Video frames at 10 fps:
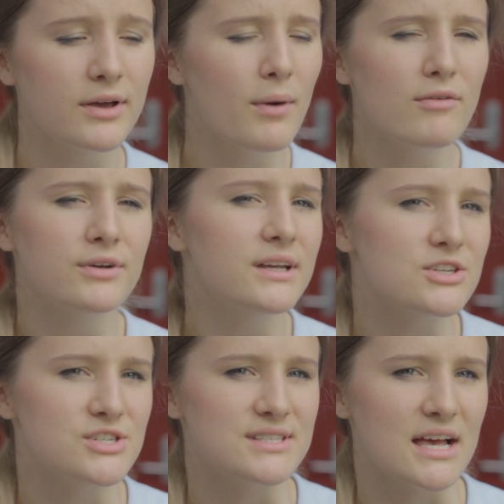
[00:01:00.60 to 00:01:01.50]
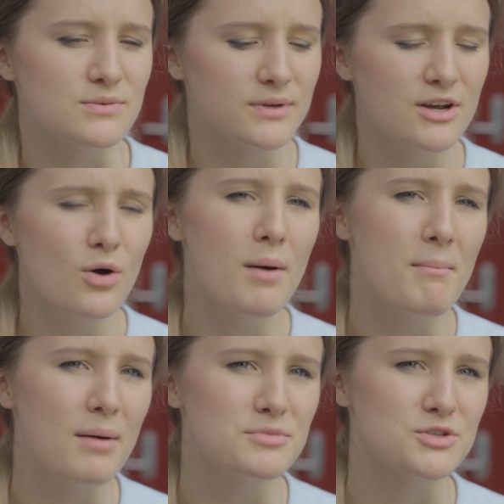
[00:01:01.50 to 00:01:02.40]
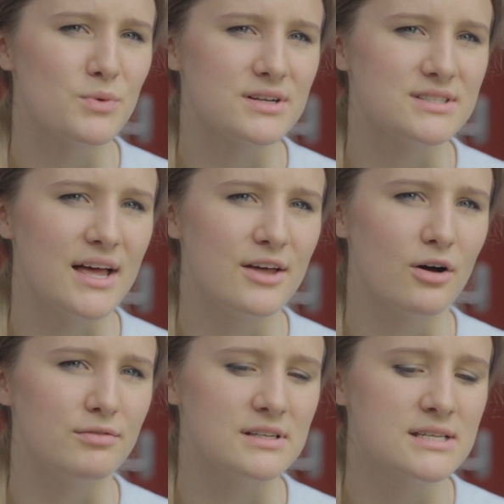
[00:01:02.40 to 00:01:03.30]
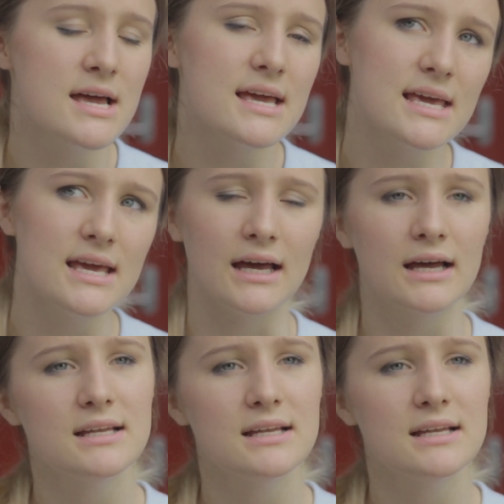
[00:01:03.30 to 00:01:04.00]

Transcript: We go every year, she says. When I know her mum just works in the head office. Here,